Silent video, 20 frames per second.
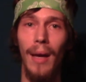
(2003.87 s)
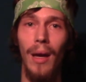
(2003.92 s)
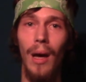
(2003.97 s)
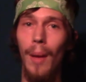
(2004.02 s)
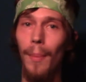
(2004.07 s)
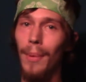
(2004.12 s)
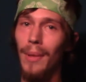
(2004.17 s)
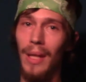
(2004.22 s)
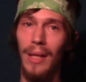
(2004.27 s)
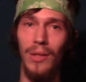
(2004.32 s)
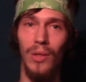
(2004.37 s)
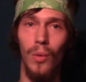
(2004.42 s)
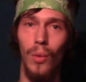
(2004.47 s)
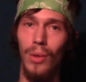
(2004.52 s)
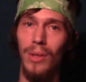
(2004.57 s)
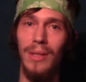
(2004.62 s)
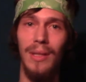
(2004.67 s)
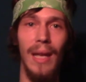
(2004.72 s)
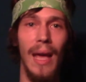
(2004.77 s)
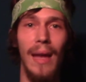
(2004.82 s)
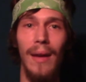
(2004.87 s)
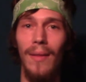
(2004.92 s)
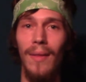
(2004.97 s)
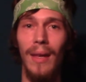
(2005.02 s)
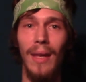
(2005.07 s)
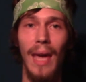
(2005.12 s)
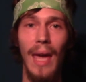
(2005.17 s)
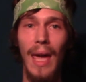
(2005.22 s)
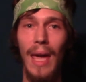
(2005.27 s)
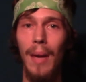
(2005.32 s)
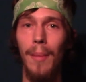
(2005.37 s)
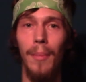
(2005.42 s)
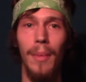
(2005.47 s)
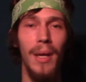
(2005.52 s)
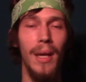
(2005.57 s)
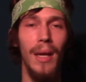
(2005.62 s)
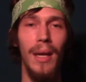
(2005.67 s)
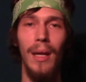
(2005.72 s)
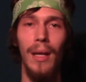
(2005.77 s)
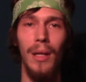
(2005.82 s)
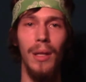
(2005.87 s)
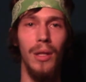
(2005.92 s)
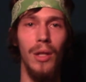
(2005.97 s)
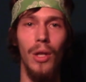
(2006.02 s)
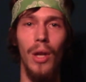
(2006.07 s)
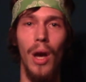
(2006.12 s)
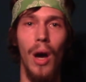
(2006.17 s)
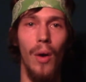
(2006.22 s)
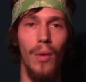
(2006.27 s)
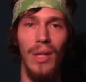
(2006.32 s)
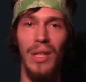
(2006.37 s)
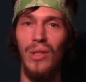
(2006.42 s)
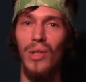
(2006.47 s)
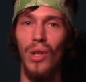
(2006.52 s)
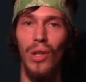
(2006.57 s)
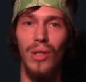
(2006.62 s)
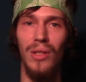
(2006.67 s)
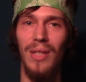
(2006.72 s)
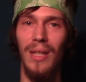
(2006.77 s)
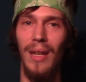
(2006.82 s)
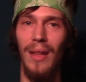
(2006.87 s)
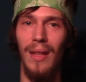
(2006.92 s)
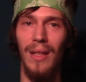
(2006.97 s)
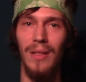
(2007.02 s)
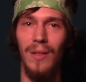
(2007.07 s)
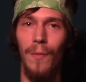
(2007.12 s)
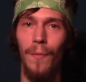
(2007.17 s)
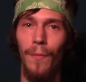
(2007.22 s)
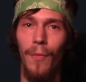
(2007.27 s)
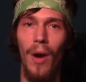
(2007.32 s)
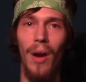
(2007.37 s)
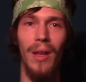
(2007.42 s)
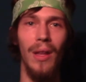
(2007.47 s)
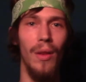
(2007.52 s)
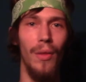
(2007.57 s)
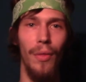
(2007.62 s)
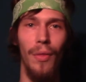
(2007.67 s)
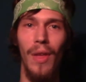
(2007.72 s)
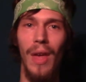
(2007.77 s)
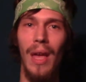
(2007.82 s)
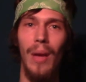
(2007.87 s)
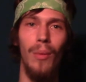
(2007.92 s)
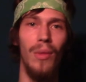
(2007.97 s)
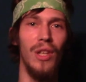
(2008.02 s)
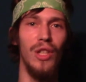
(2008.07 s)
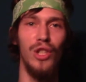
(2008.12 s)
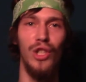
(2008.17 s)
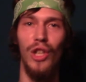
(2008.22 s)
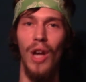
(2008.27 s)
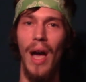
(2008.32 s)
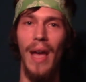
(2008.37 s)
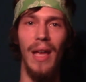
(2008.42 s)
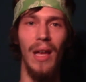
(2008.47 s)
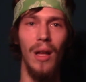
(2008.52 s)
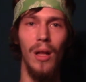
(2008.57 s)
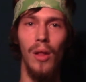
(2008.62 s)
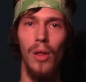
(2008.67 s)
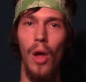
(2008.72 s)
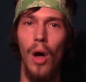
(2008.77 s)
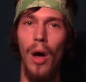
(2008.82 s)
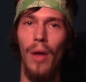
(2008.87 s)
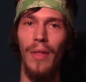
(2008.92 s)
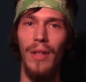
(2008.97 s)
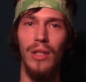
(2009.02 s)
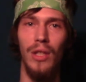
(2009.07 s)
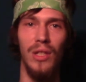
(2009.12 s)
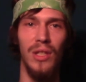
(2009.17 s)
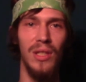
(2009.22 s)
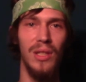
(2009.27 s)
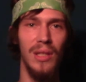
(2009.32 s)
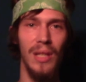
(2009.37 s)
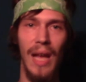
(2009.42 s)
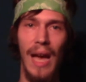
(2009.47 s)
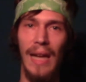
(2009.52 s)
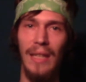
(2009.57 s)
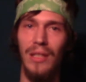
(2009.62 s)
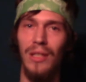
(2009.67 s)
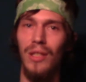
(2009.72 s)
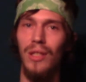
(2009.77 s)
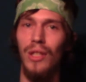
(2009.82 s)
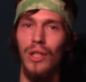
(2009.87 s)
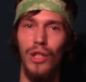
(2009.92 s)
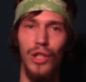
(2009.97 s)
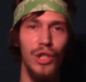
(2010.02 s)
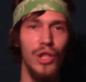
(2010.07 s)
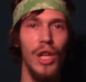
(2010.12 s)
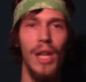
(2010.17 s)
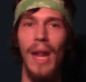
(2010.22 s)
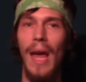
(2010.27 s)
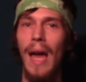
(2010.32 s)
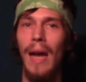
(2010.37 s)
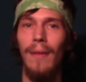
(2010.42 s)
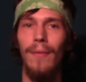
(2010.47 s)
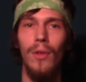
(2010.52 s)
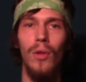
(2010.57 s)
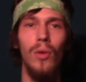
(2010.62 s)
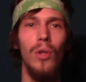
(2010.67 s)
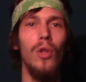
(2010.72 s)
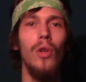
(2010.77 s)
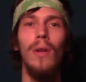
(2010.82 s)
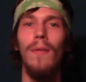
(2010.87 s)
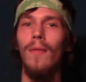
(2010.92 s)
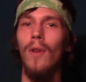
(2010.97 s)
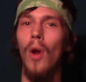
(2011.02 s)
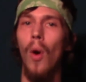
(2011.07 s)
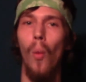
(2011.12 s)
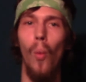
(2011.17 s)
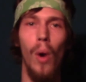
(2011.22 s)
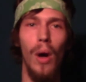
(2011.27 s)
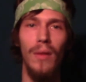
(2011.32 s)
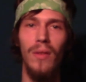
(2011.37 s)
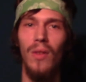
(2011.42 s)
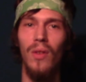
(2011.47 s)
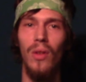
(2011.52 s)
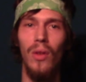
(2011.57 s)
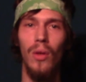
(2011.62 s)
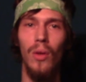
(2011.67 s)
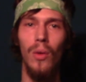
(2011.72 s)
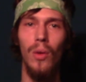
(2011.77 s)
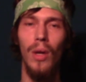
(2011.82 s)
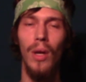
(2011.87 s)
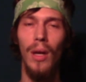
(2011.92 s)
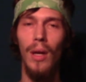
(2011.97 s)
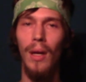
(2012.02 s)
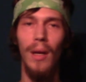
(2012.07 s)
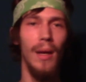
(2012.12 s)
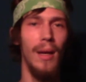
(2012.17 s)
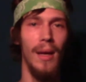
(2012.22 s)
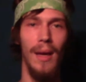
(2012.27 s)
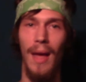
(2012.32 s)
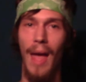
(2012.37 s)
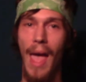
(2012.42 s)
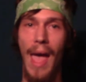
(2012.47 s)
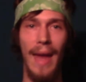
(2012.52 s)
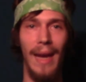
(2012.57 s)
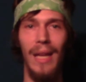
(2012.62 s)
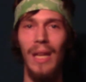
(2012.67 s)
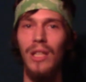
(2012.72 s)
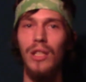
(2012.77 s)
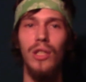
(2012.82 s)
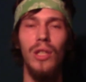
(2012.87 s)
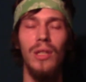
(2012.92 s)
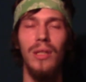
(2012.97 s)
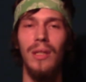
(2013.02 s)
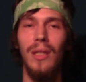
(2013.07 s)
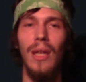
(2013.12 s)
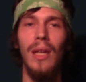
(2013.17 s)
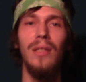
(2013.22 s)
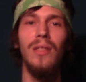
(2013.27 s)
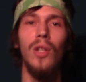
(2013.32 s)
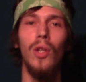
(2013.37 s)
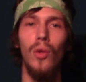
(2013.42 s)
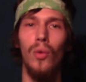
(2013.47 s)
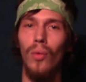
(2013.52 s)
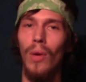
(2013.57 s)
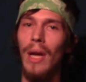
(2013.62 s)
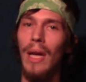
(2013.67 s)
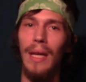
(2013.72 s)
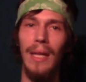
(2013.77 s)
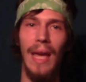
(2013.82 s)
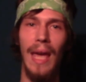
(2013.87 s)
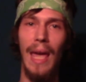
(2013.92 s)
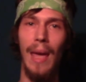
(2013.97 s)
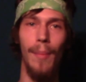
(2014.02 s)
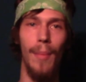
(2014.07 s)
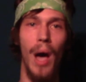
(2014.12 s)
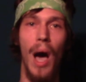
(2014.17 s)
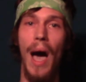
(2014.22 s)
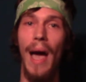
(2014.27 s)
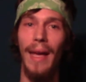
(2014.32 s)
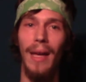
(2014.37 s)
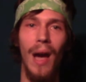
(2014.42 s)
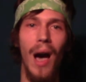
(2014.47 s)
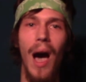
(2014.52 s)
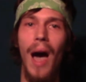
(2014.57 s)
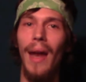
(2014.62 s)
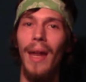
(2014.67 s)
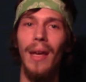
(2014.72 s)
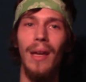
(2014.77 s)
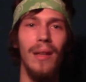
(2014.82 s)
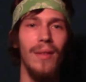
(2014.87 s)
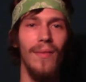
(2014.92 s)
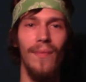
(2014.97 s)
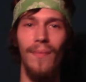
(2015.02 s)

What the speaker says: and then towards the end of the game, you know, he turns into this fucking thing with a giant claw that just slashes the shit out of you. You don't even know what to do. And it's a great game. Iconic